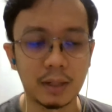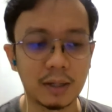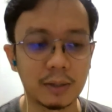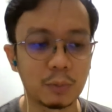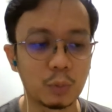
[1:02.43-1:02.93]

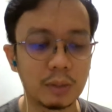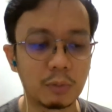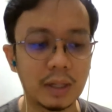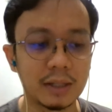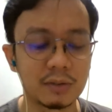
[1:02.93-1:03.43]
but
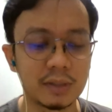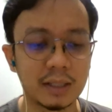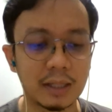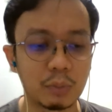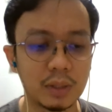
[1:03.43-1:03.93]
we like to
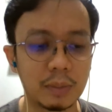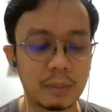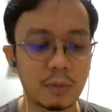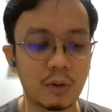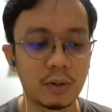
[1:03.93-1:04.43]
think that we're
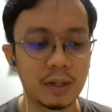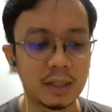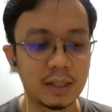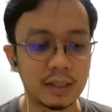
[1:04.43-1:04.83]
a bit more